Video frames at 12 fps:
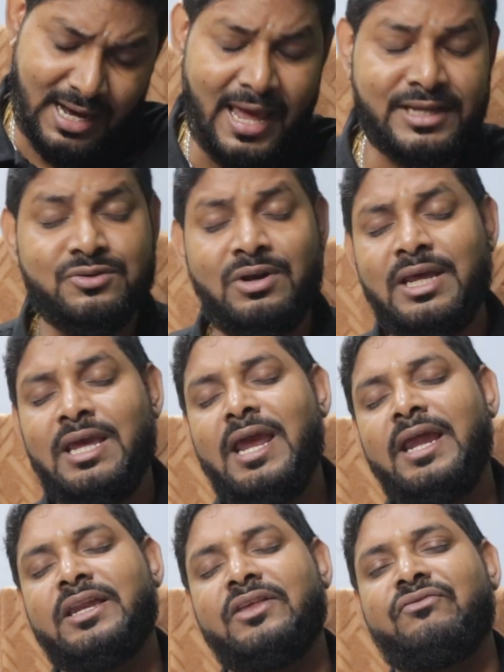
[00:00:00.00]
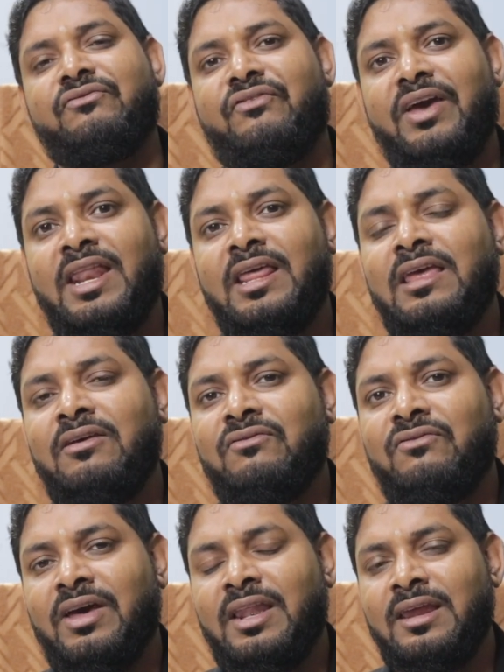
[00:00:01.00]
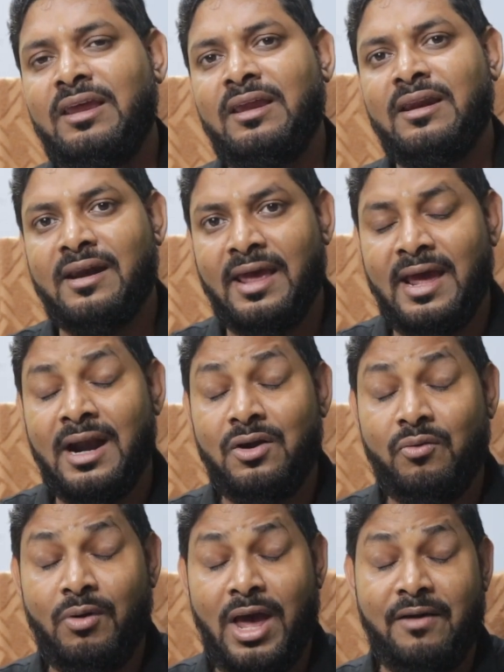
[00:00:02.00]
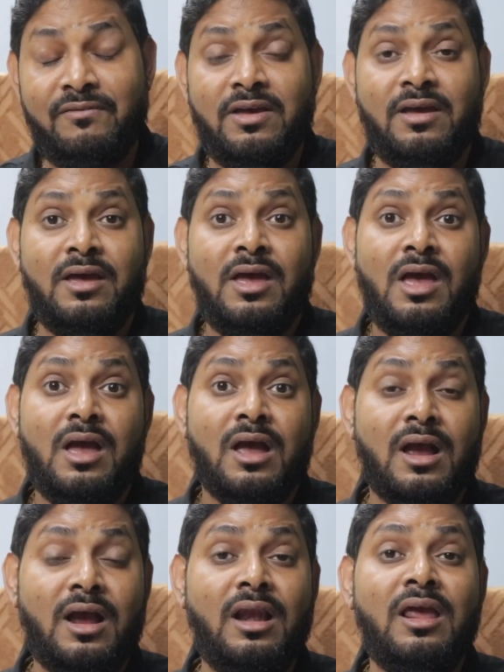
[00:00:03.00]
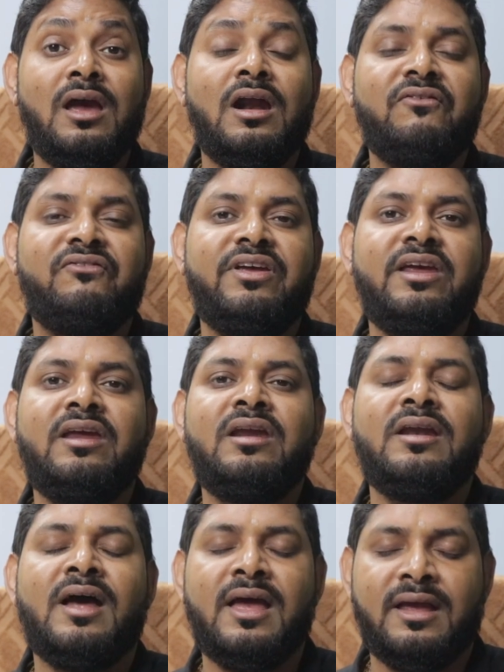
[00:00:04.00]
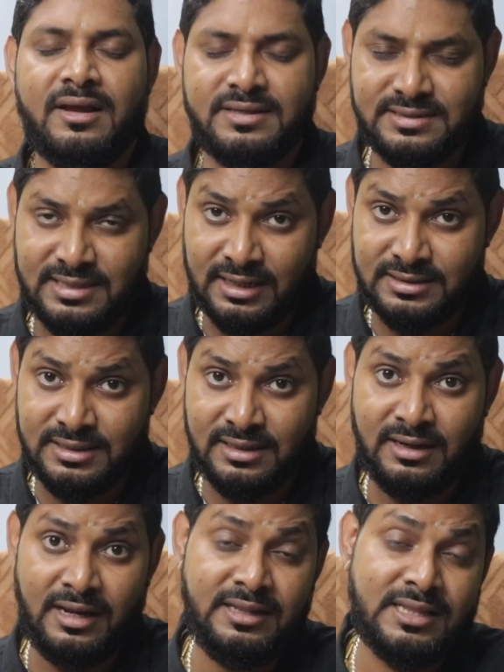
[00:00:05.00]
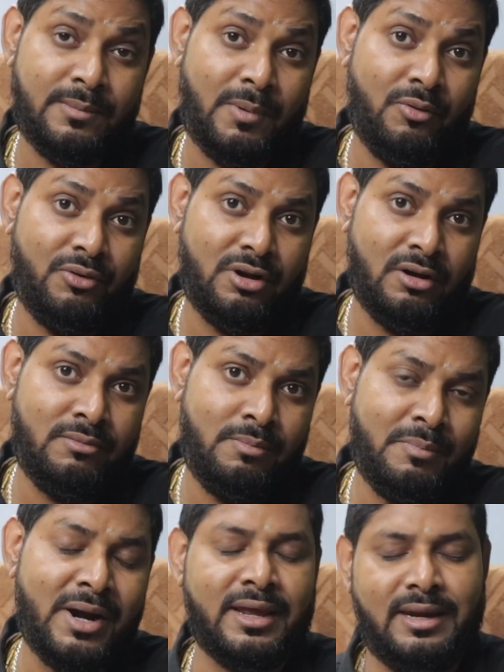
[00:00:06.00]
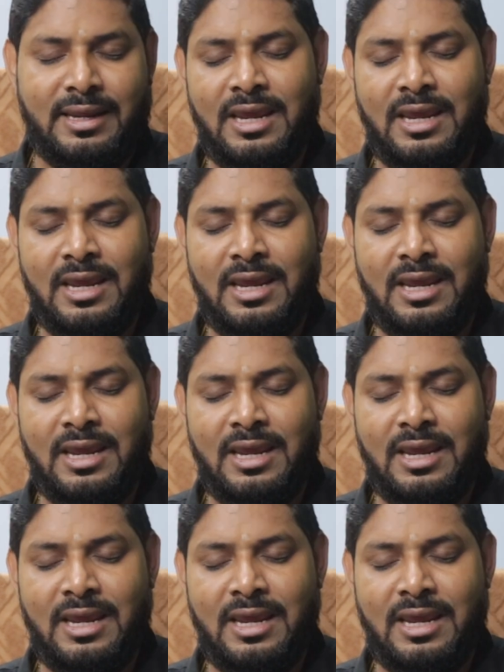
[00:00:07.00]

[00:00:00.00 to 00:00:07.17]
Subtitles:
actually it is very rare to have a clear V like structure in the mount of Mercury.